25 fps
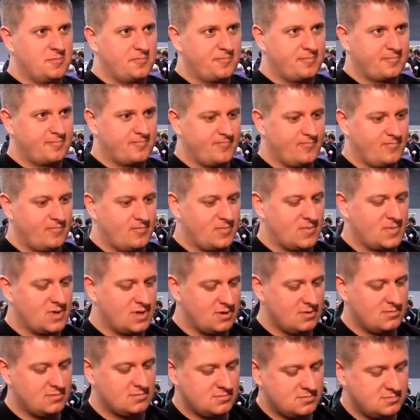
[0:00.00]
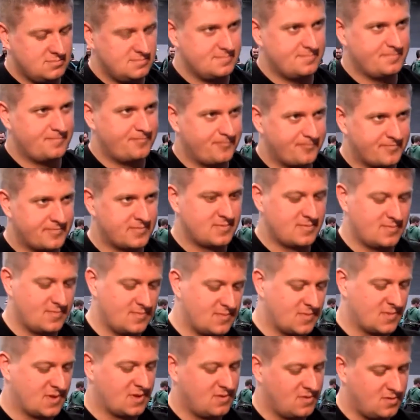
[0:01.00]
a few people at home a little bit
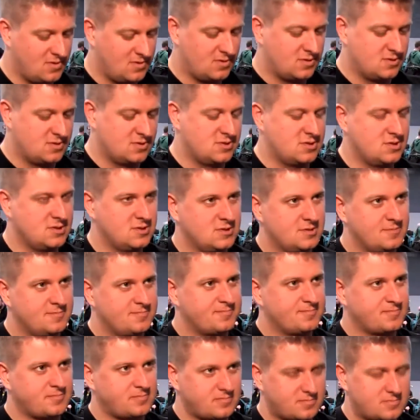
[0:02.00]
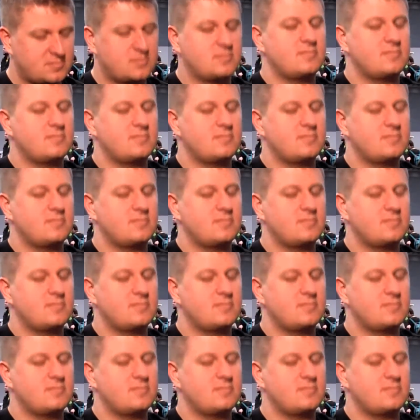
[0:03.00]
about the big green deck?